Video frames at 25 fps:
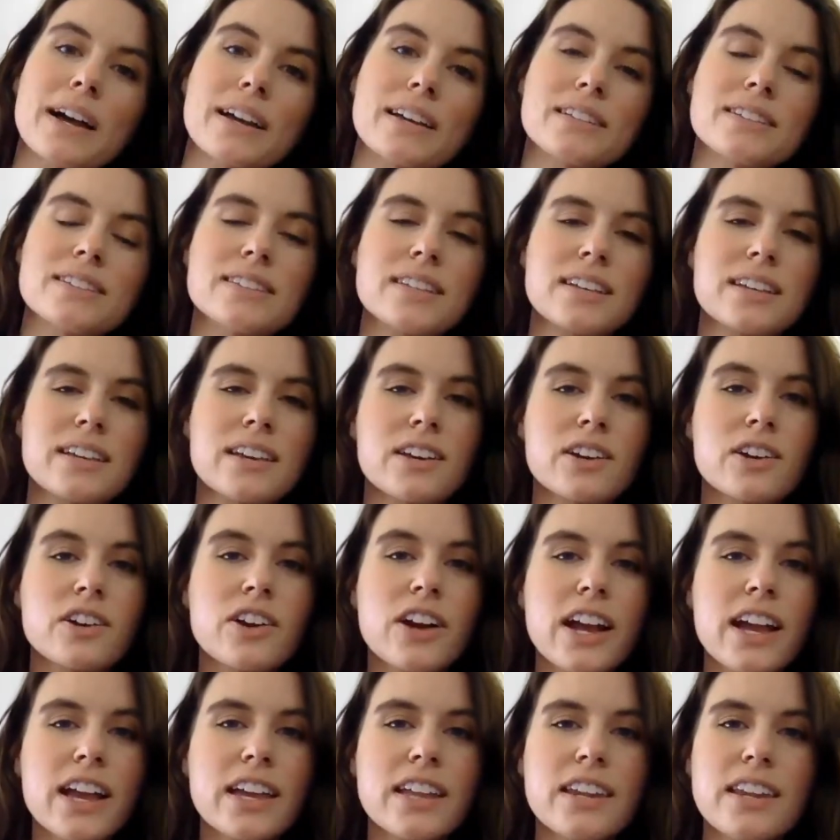in second
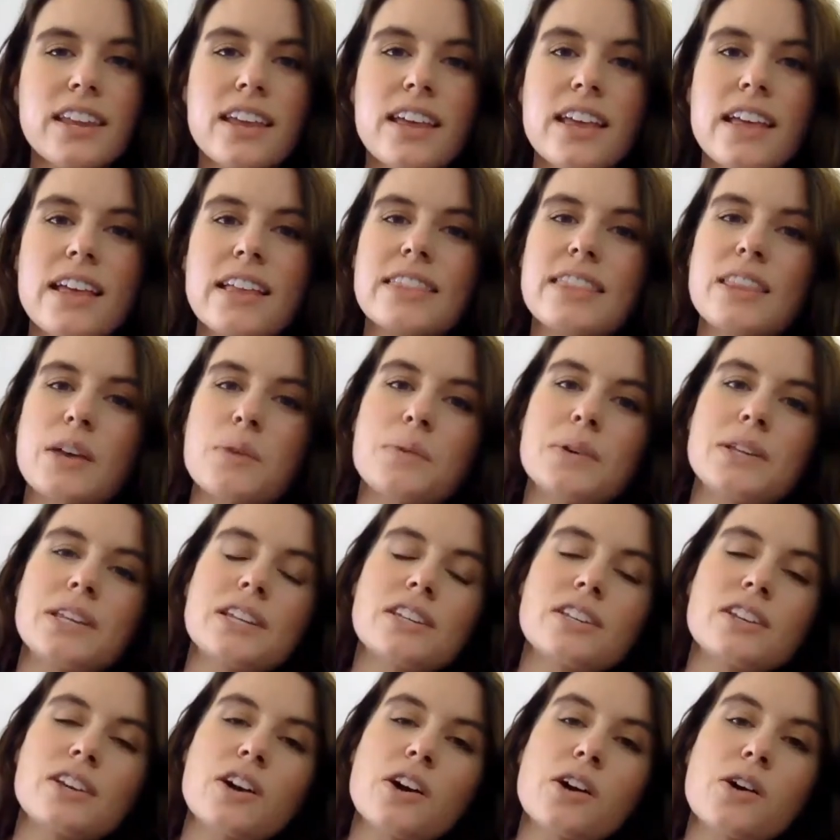grade that we need to
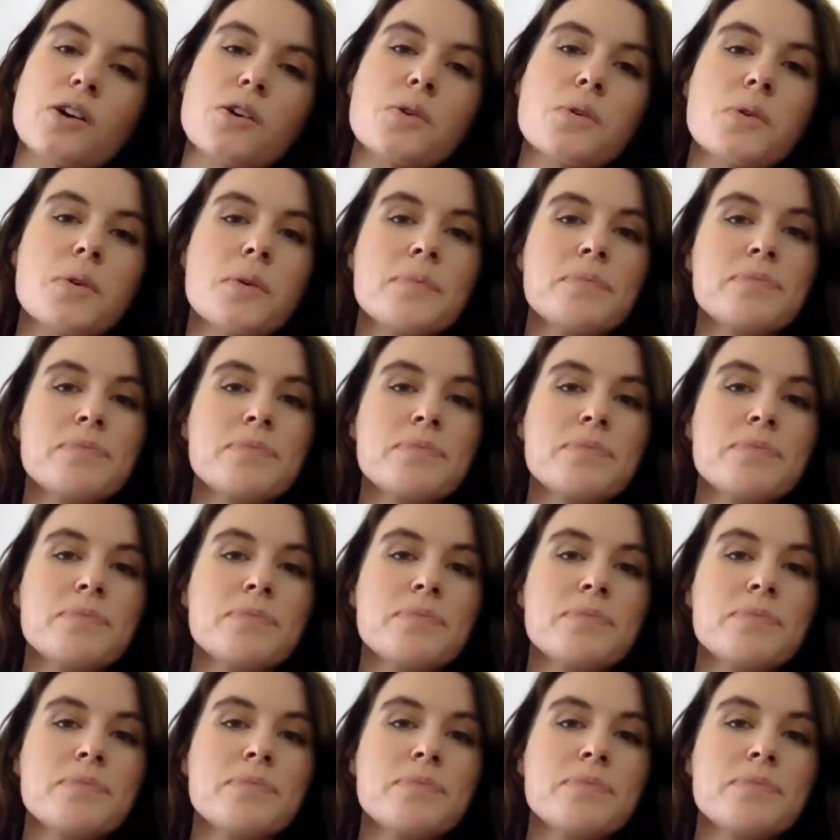go